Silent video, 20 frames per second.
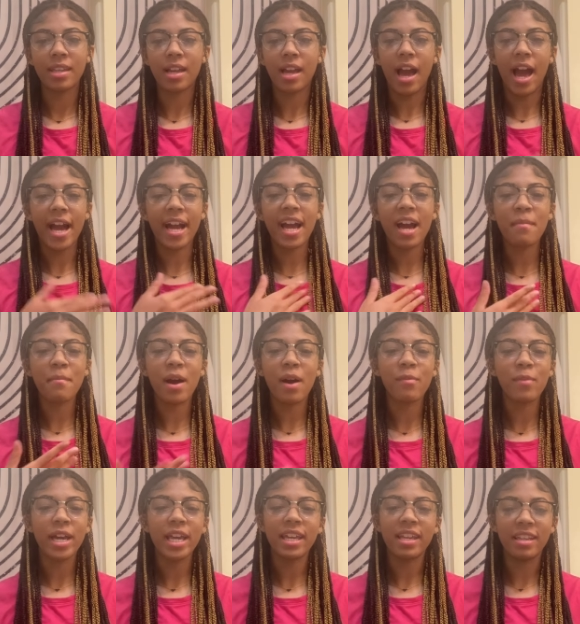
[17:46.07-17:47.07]
I got my
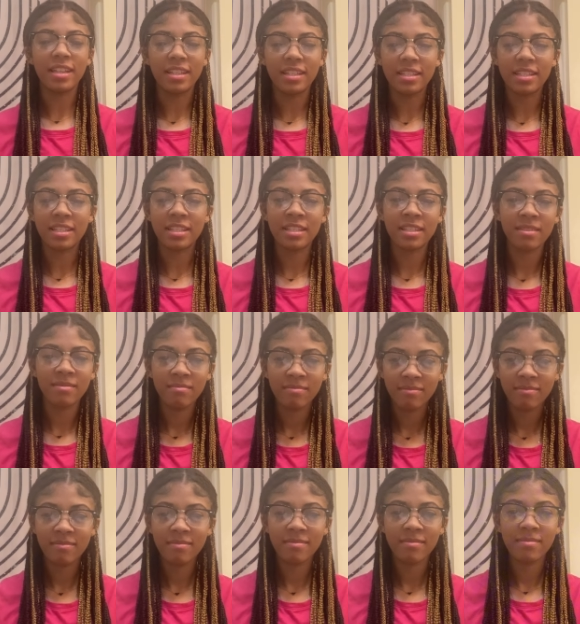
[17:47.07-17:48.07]
ways.
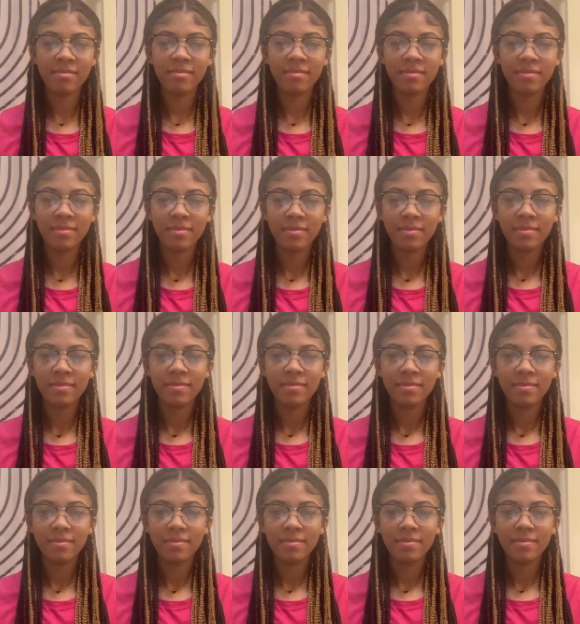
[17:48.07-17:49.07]
What you mean you got
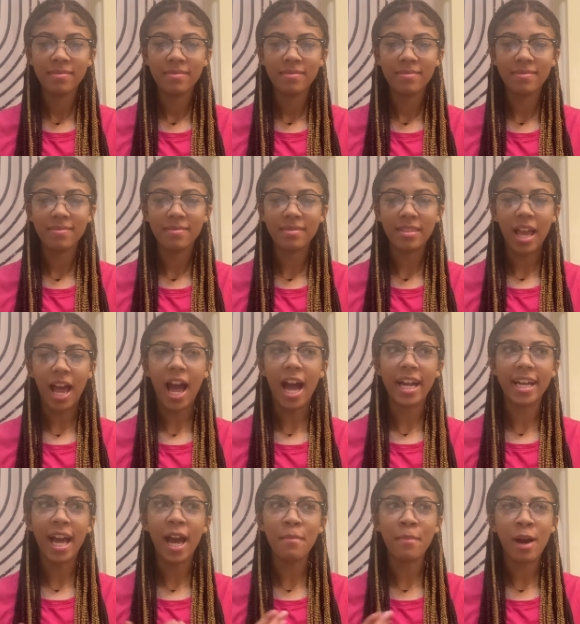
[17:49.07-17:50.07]
your ways? I
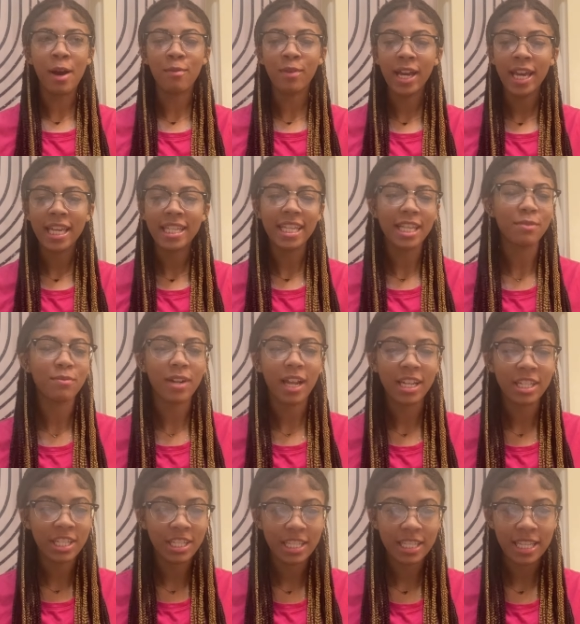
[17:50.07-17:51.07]
got my ways. That's what I
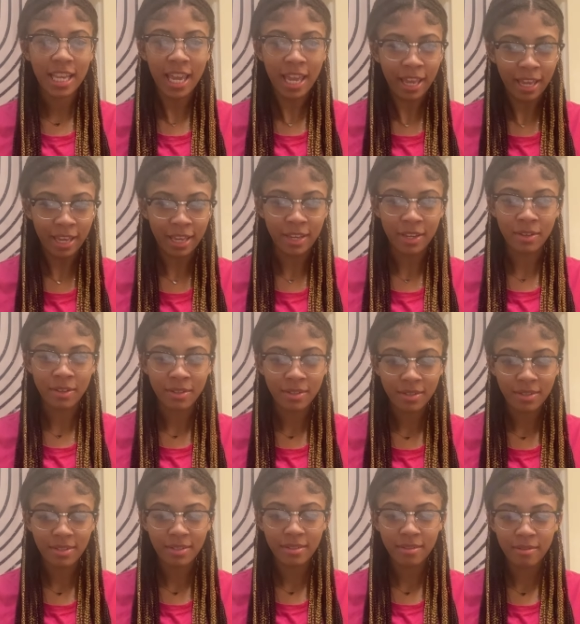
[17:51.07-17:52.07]
just said.
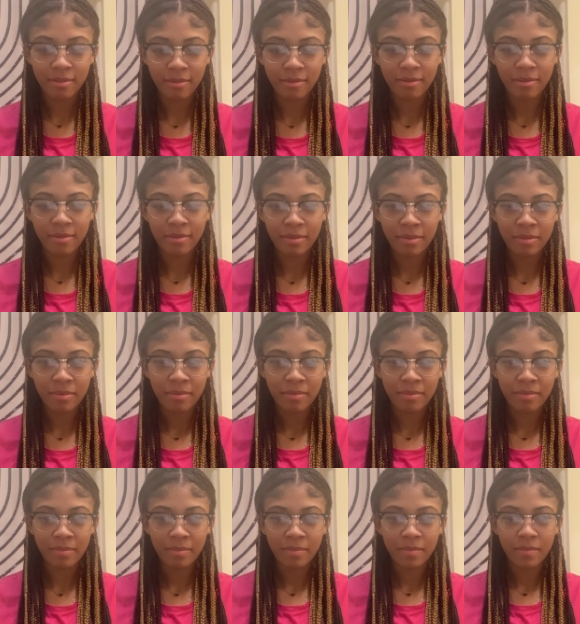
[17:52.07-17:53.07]
Okay.
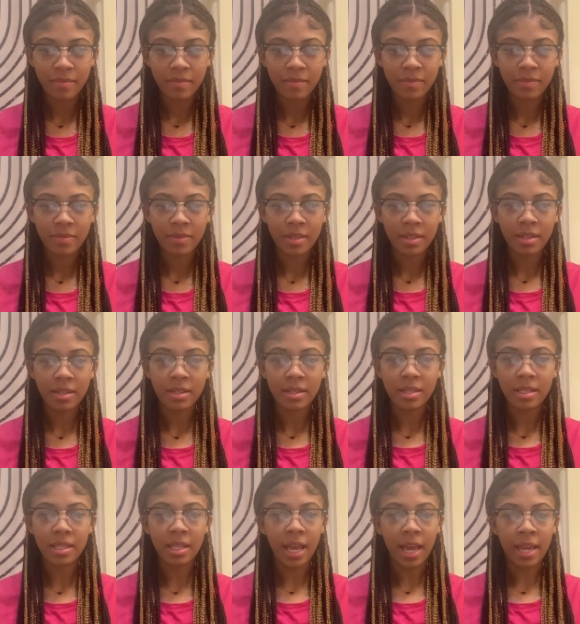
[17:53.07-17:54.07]
Um,
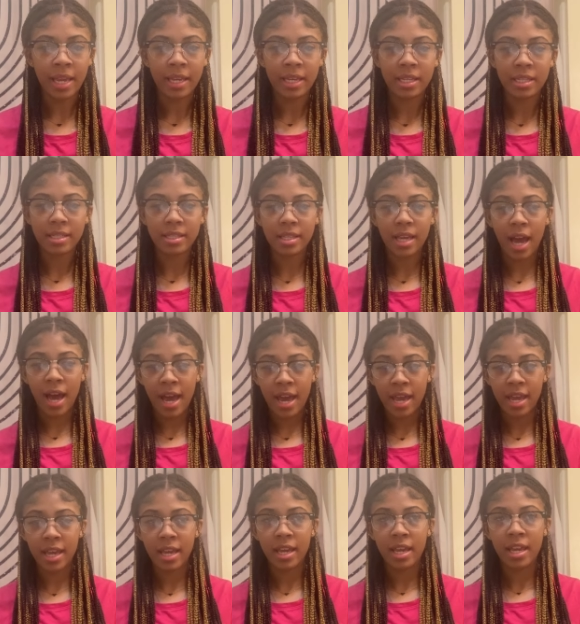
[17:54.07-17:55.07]
like,
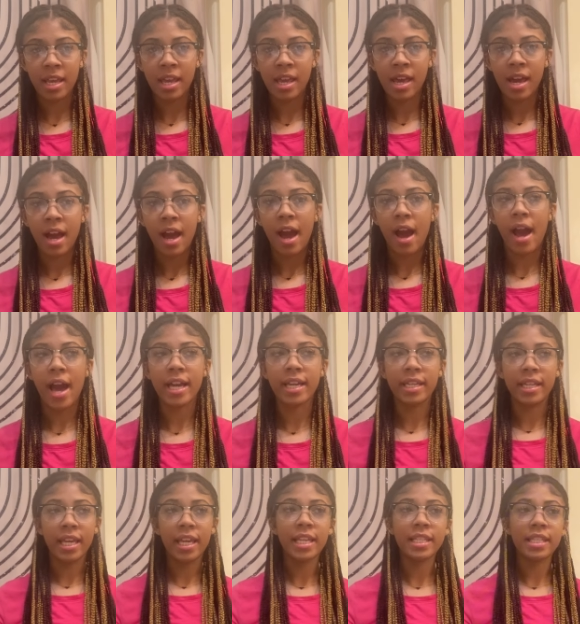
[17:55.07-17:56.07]
tight I
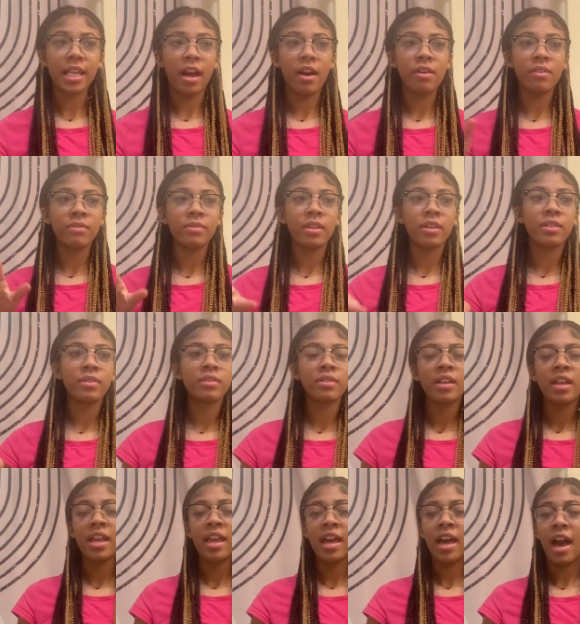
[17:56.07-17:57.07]
guess I don't know.
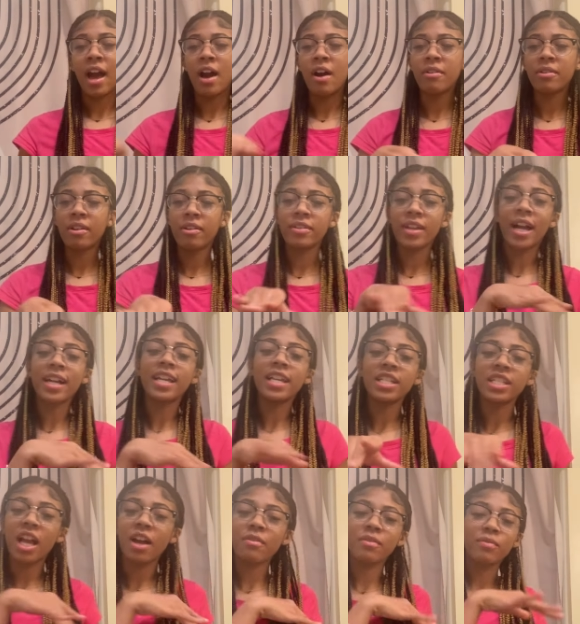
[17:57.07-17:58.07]
I don't know. I guess
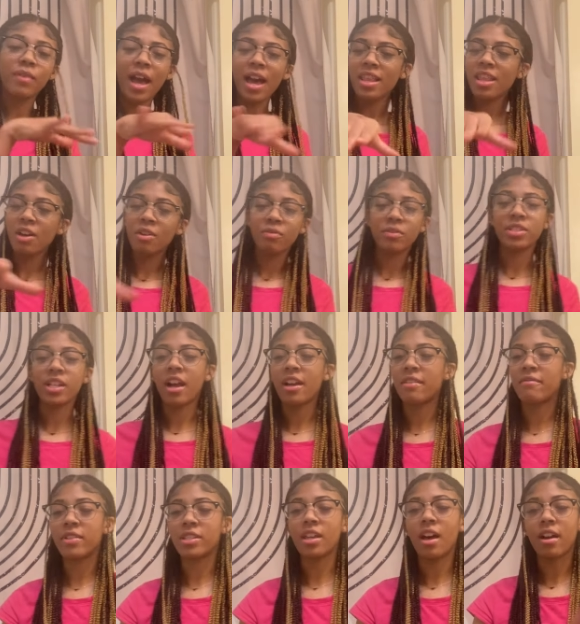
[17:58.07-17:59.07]
y'all. How long was y'all
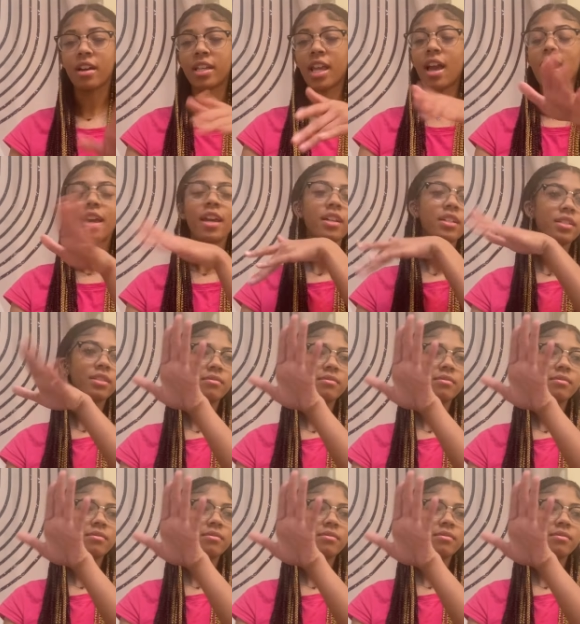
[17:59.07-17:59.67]
even talking? Yeah, yeah,